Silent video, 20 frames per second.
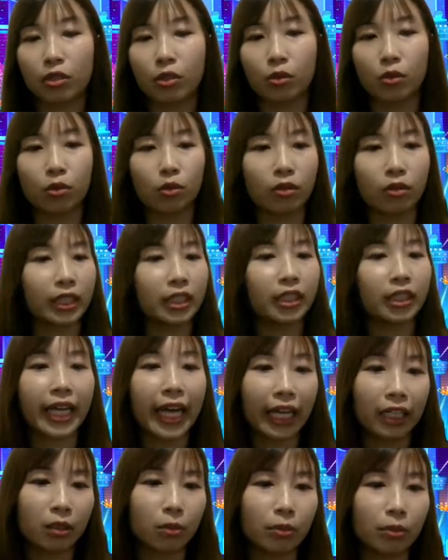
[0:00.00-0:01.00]
So like the
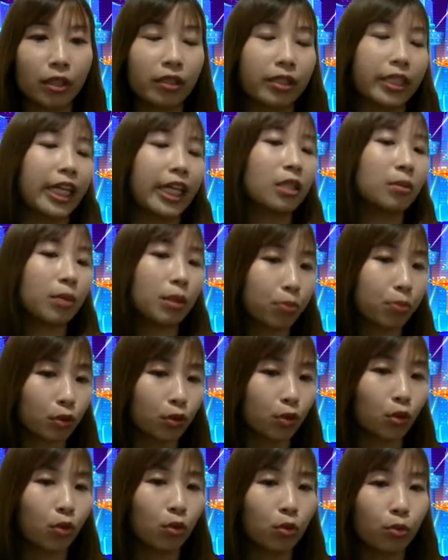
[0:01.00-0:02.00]
Cannable and Cannable
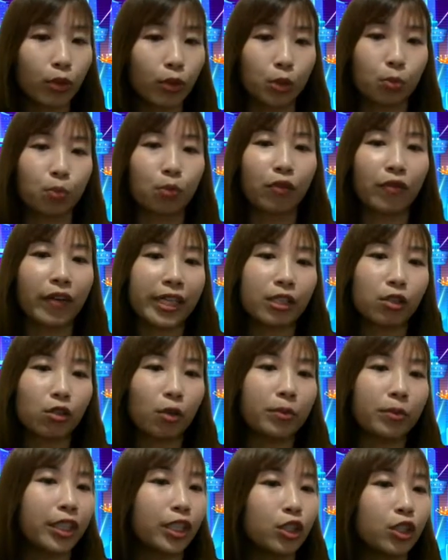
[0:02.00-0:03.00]
Pro, which provides
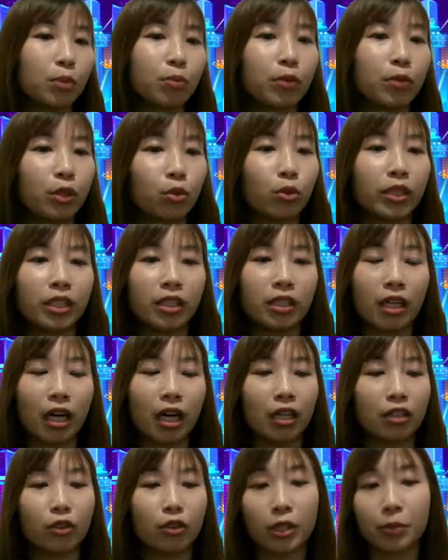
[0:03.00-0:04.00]
communication between
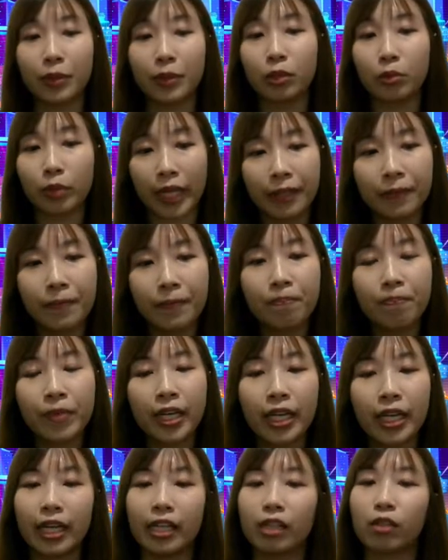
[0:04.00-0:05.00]
USB to CAN,
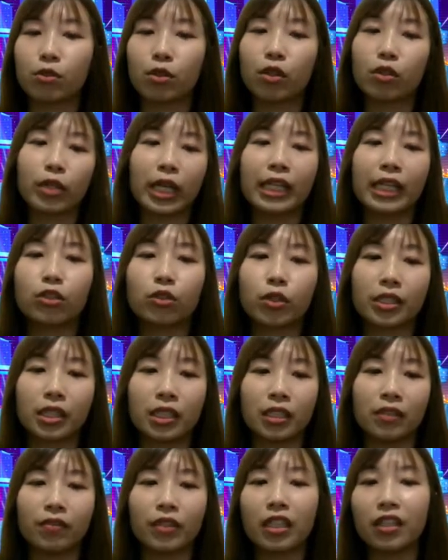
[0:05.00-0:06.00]
and also a CAN
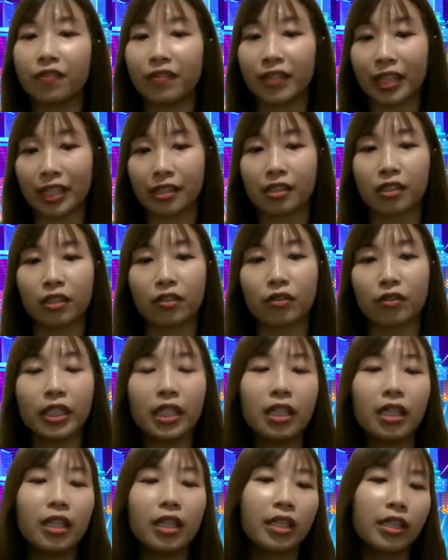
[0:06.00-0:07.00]
transceiver if
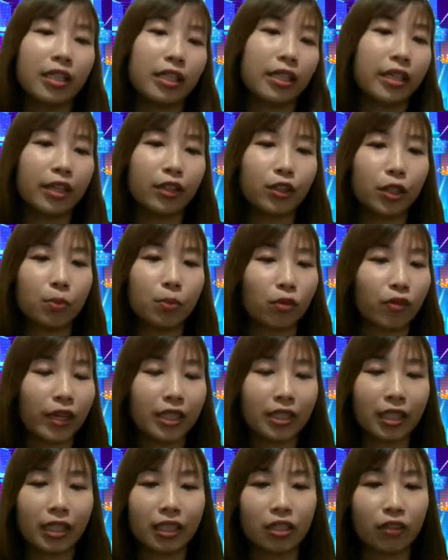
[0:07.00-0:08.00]
necessary. It actually
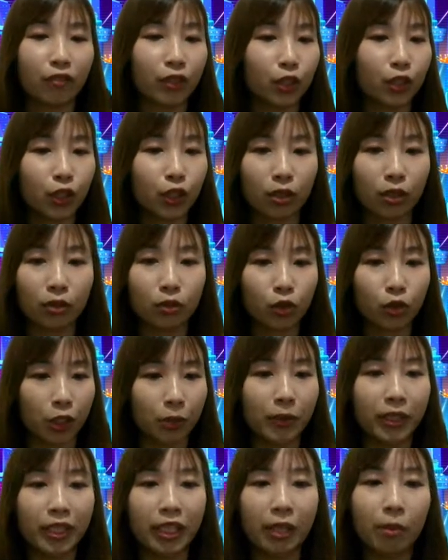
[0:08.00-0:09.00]
provides like differential
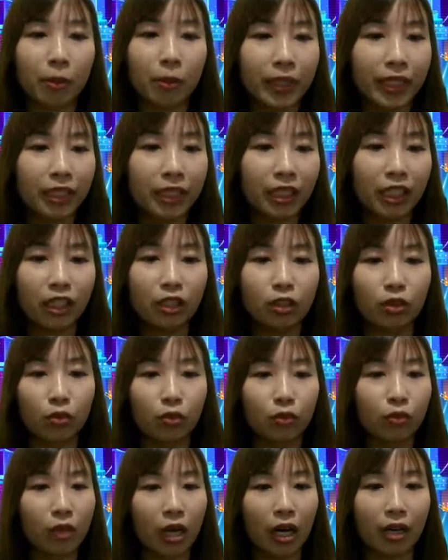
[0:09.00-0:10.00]
transmit capability
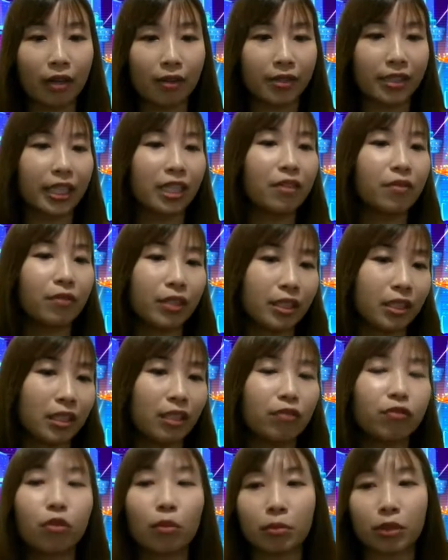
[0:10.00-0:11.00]
to send and
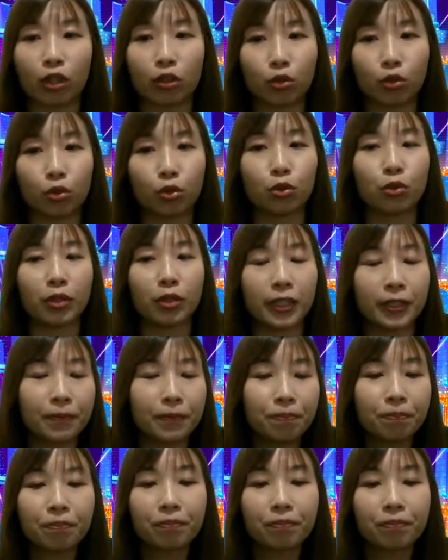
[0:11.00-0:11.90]
receive from the controller.